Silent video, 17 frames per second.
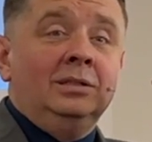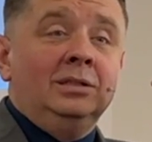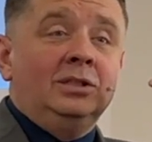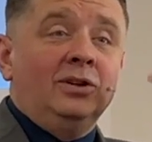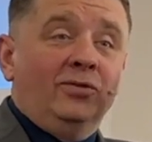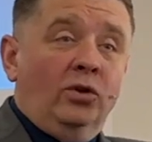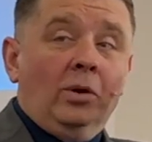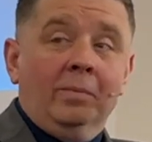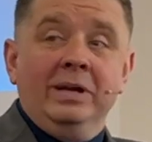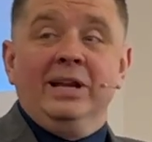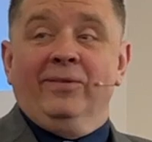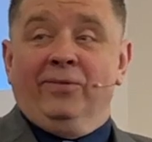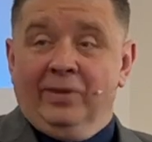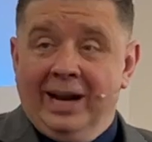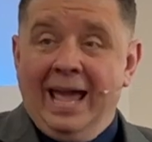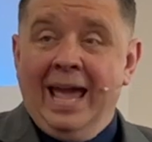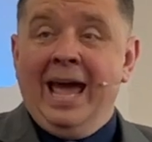to form a
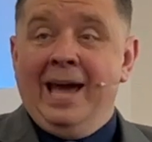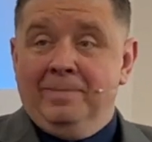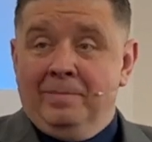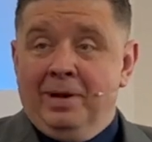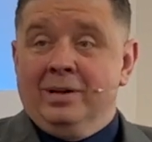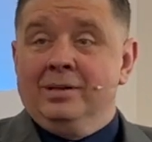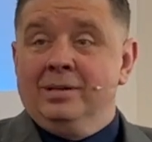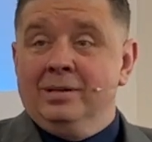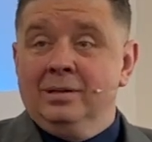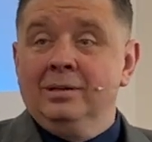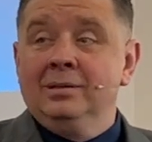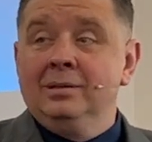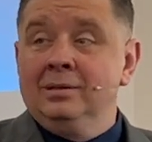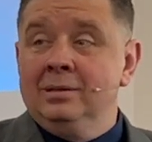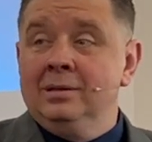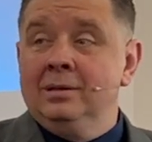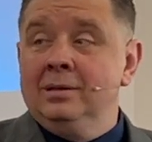different habit.
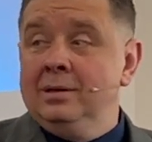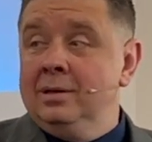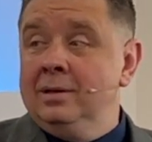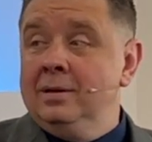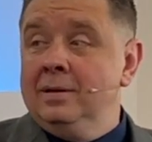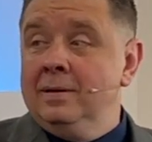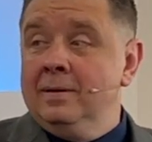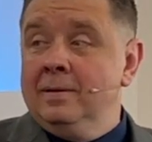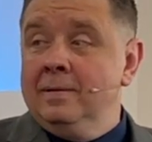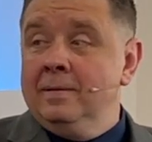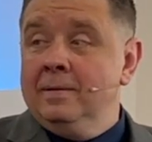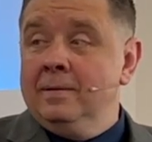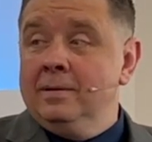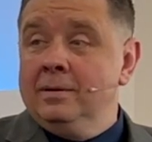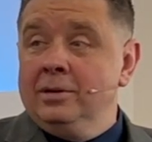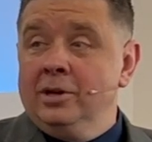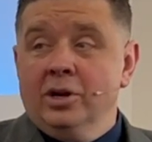
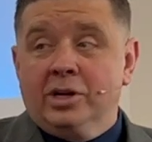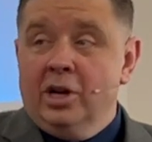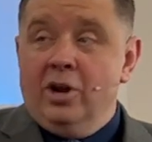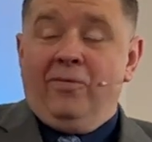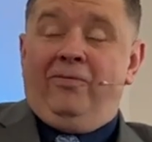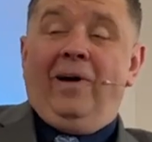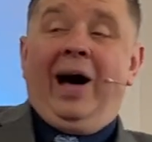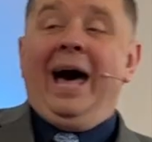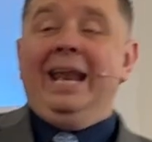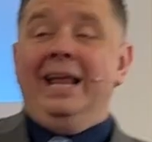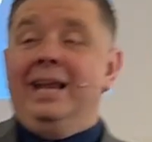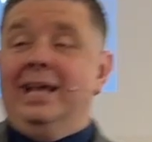You're, you're fighting